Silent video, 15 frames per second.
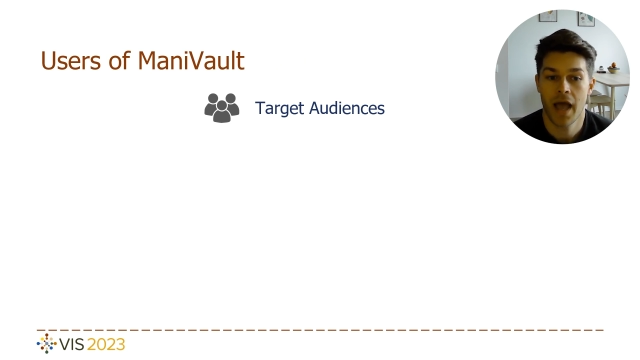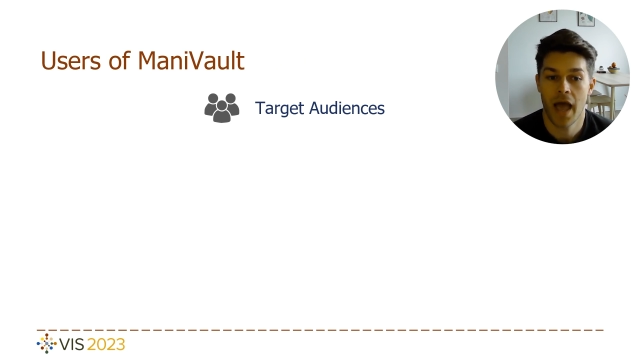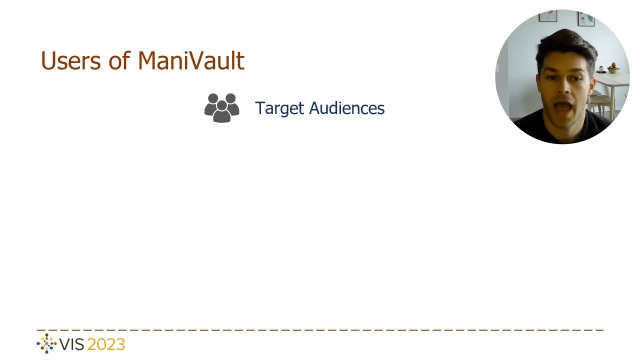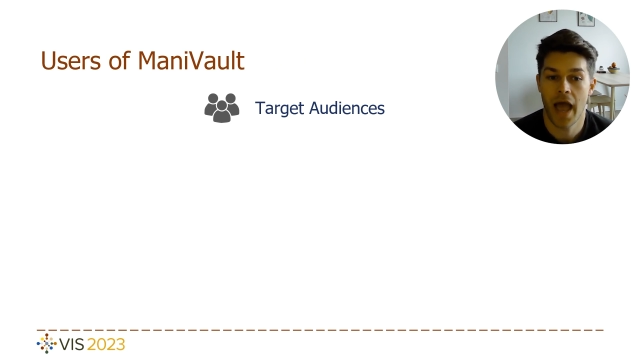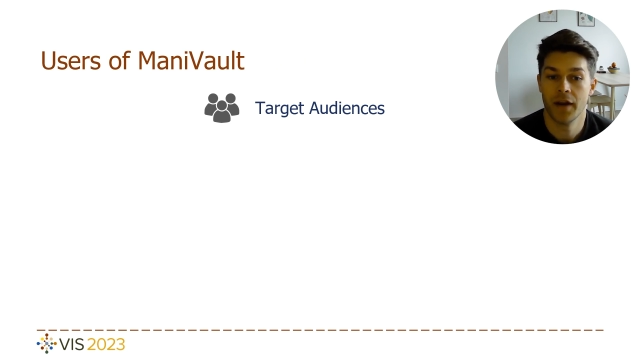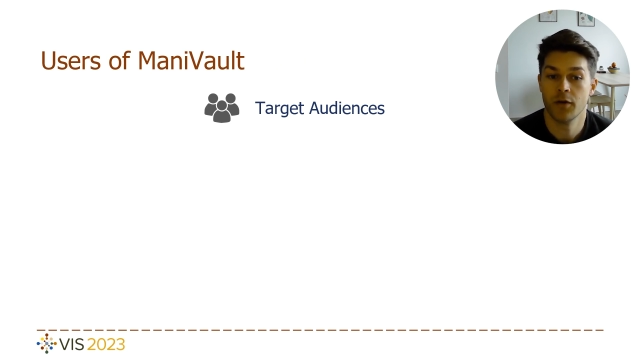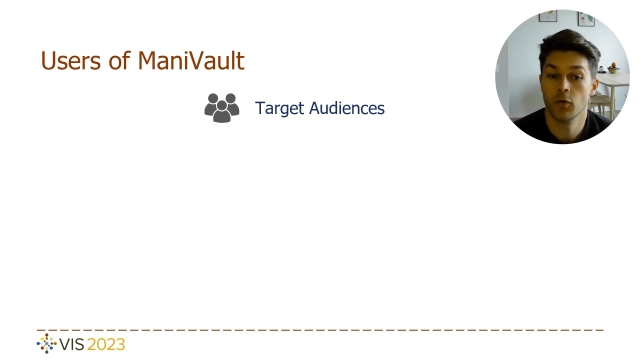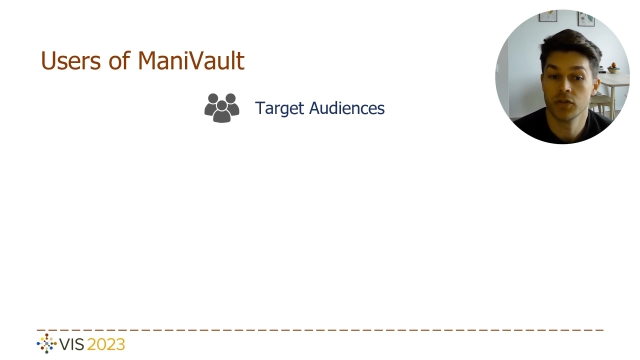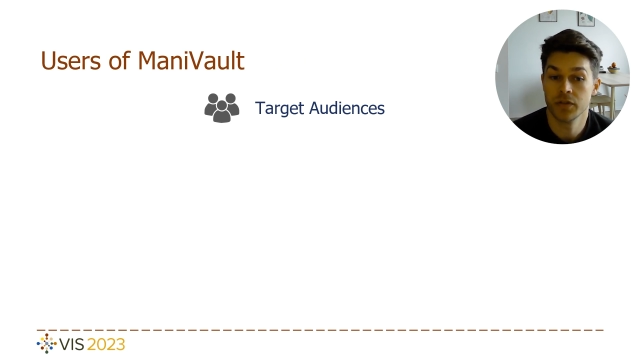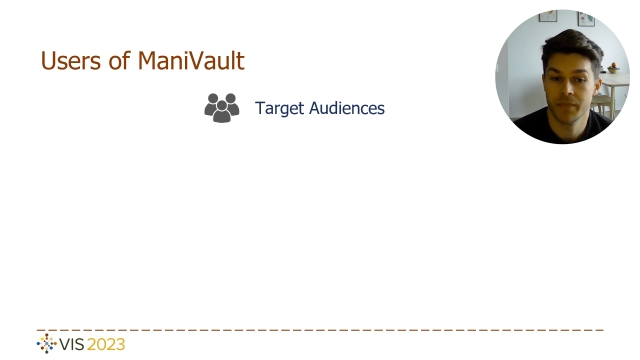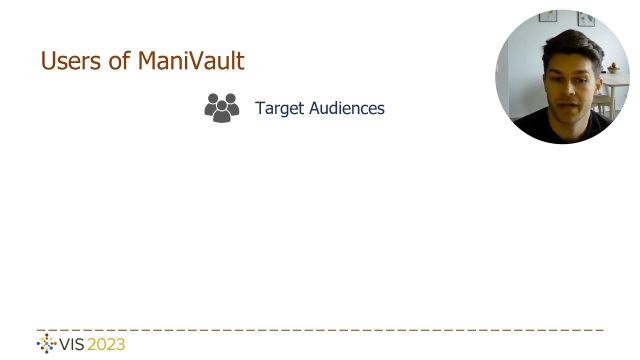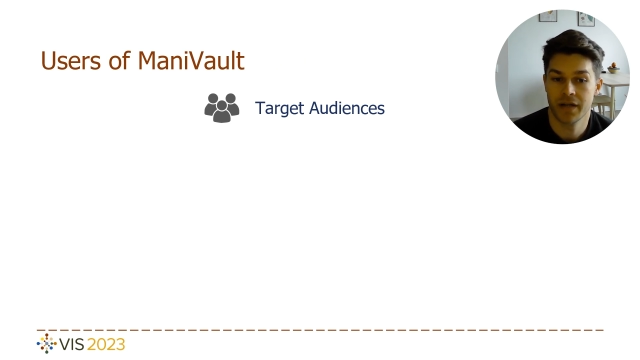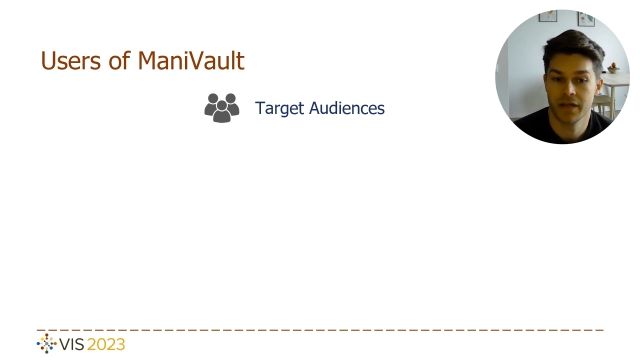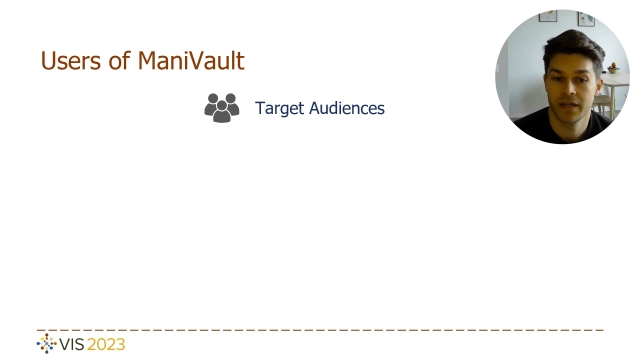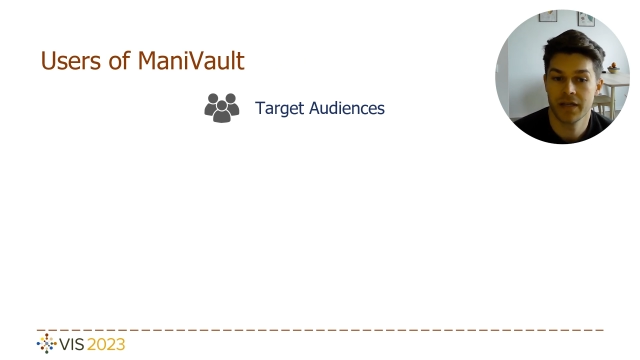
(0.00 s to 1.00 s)
And
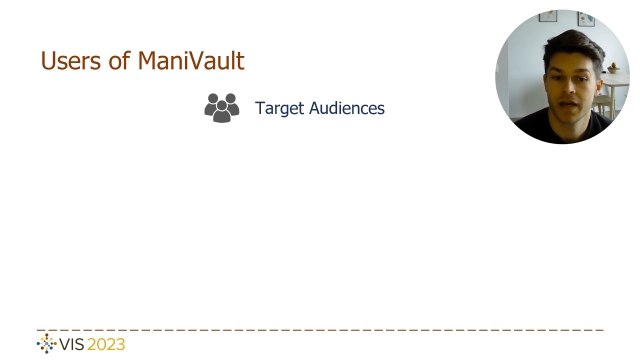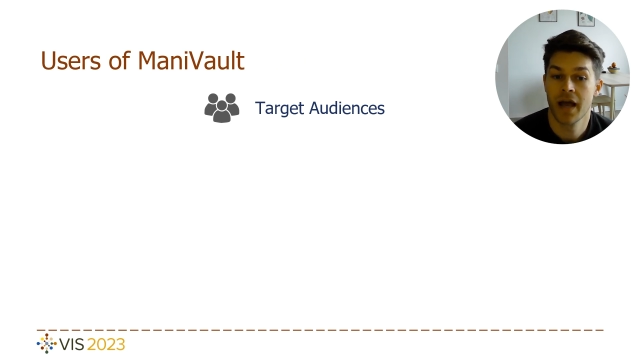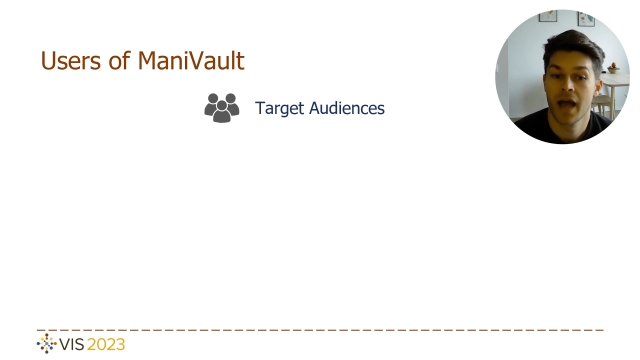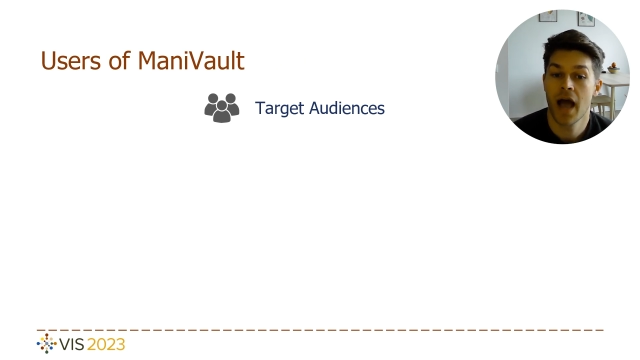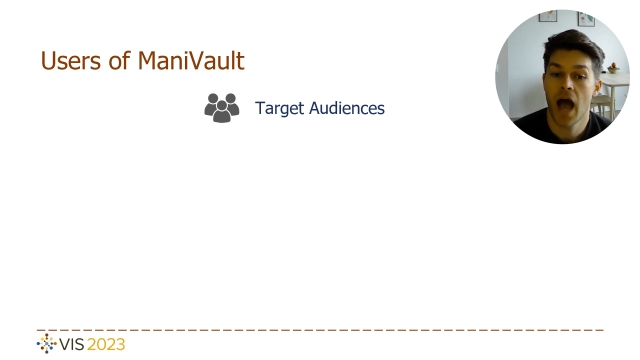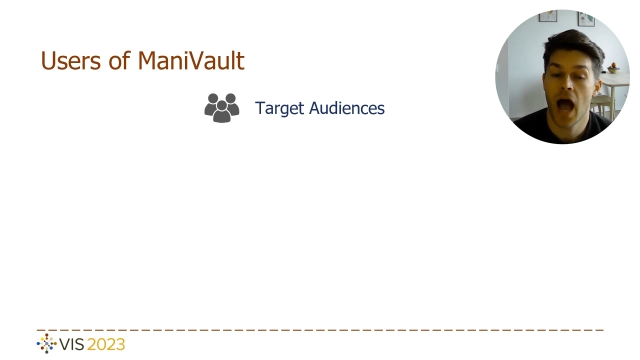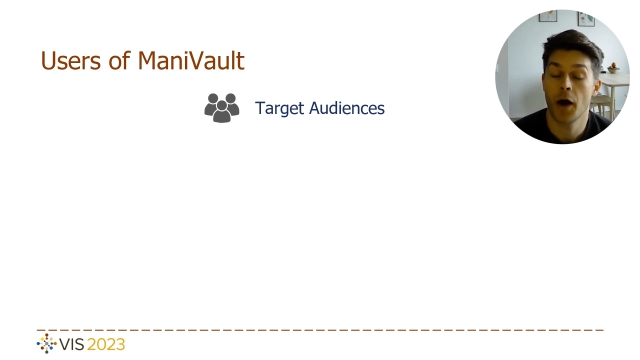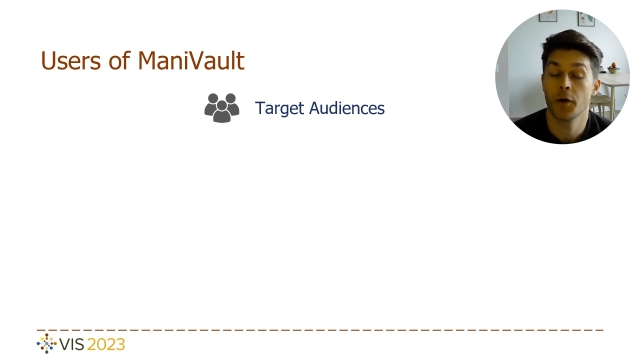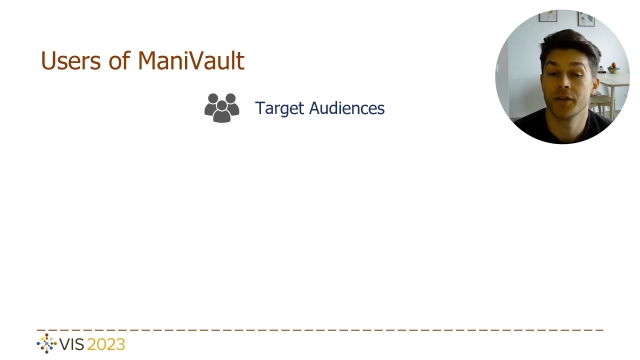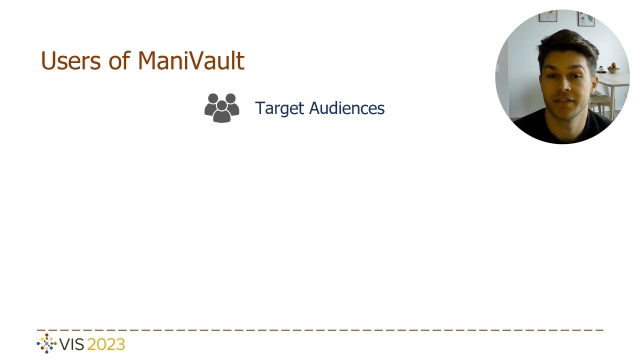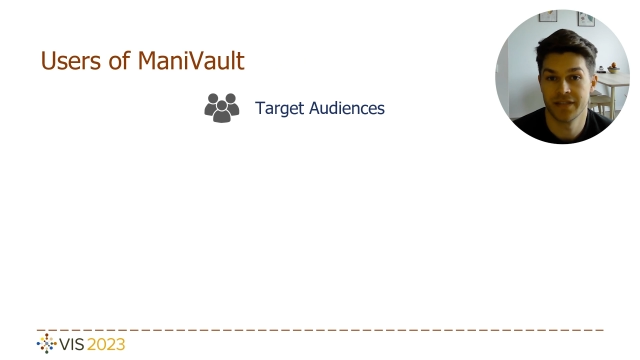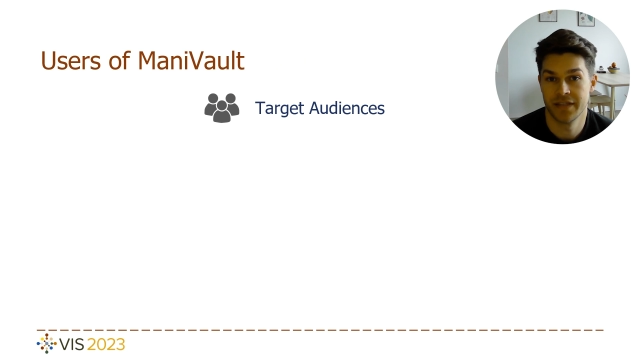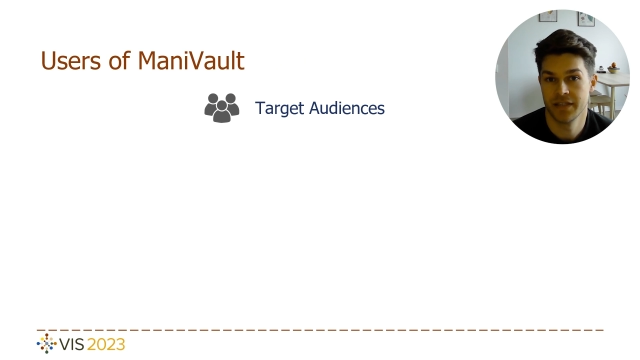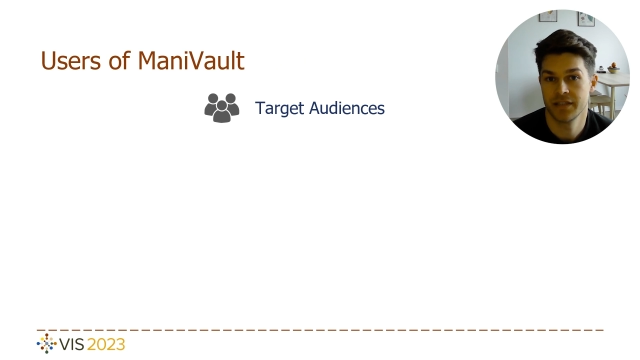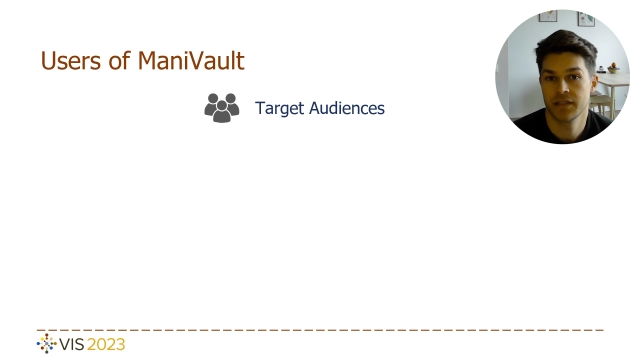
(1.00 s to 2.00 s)
ultimately, how does
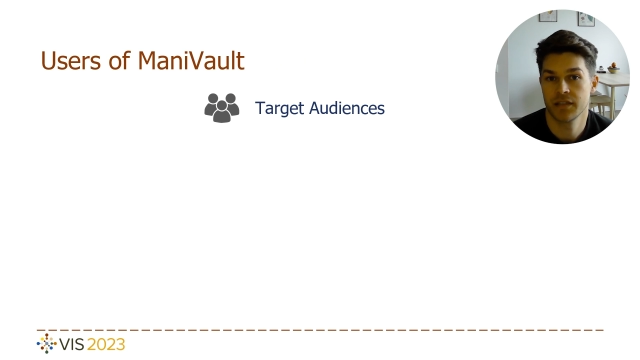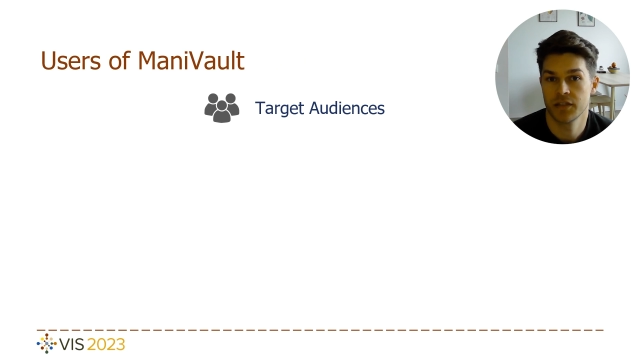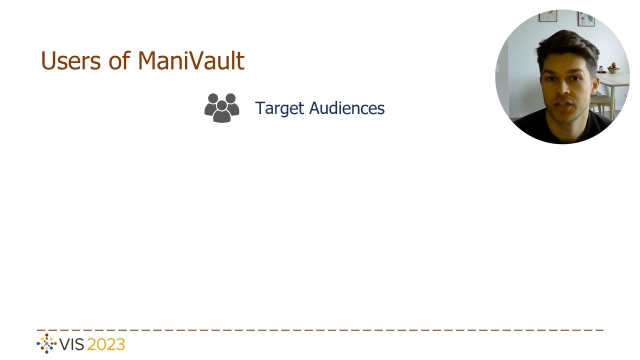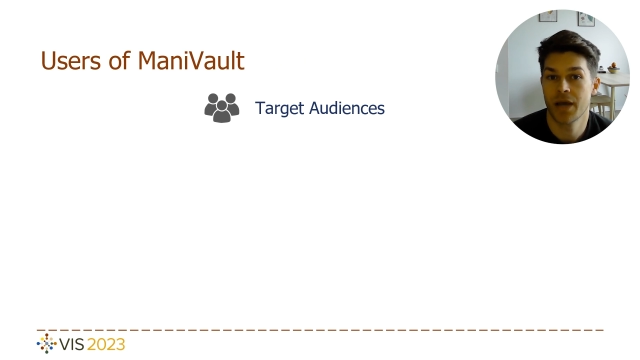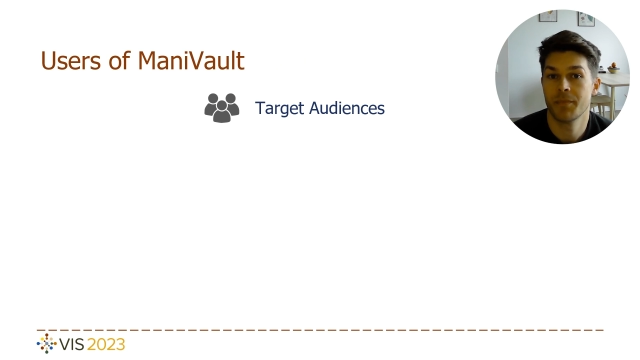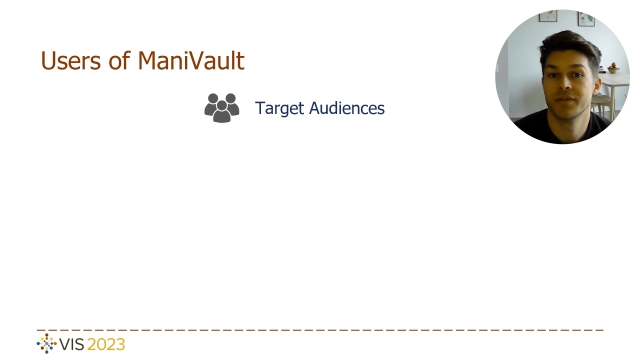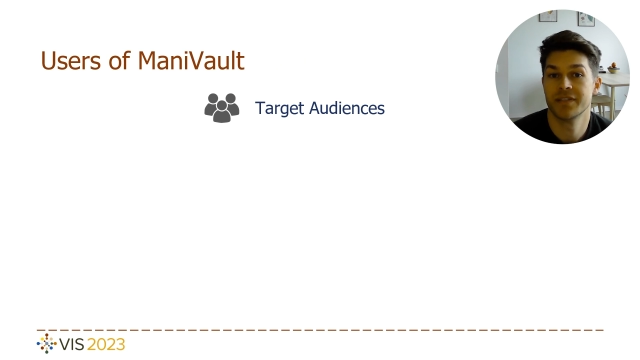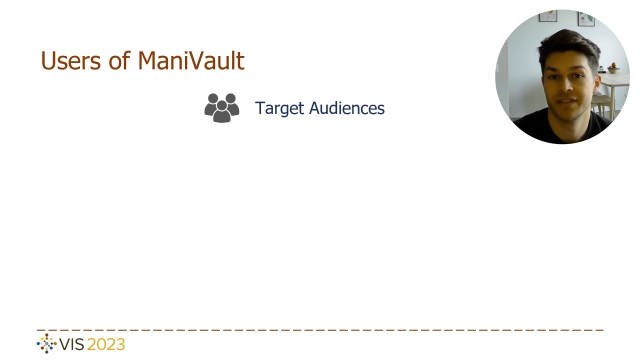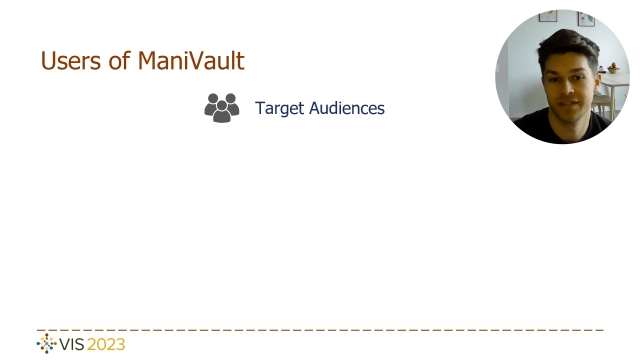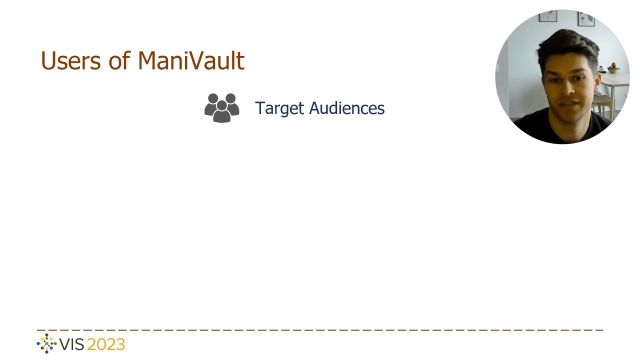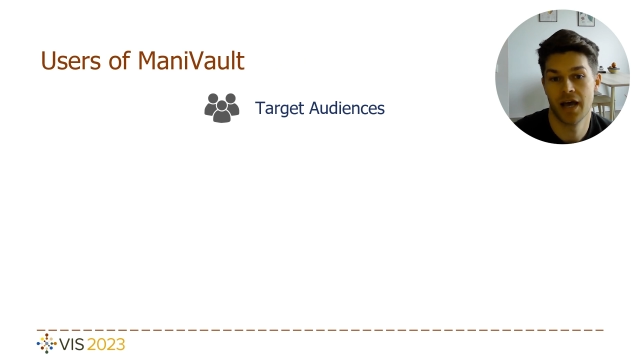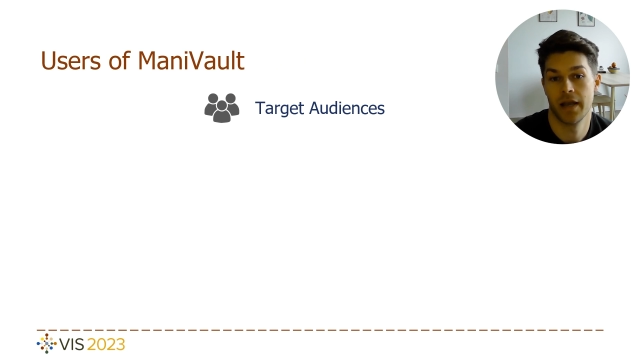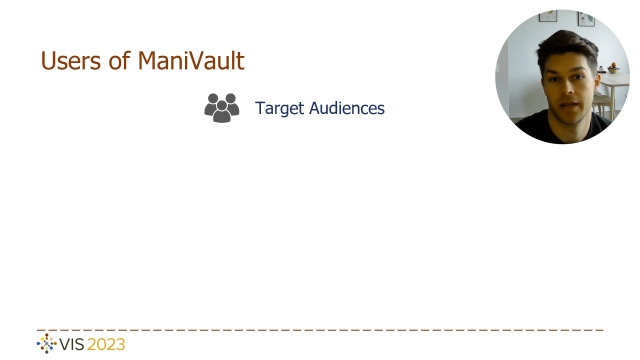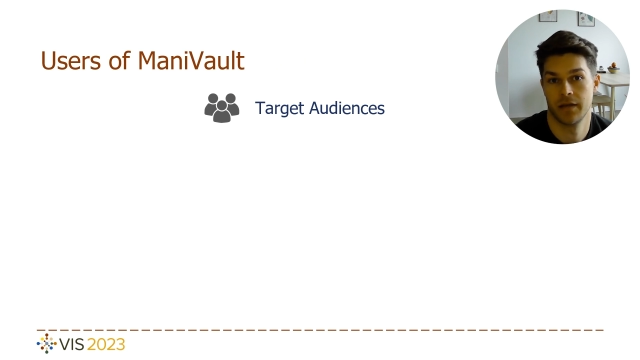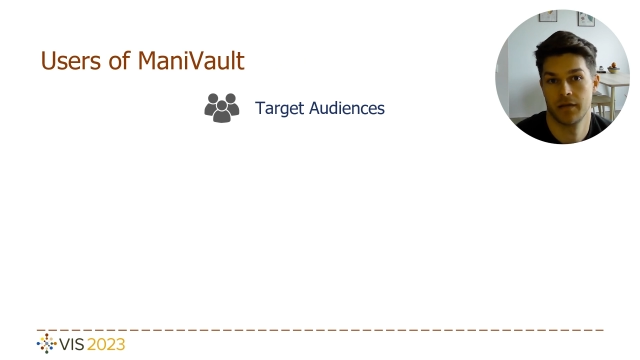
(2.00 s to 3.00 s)
this shape its
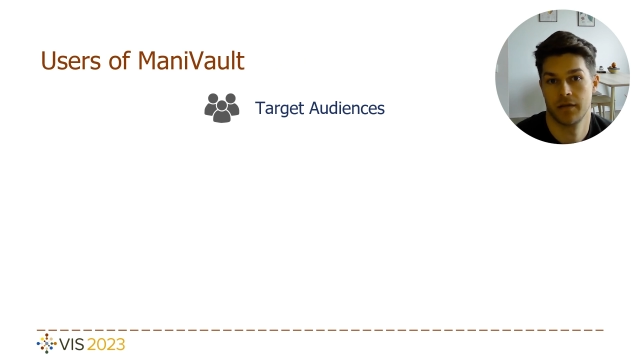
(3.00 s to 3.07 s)
design?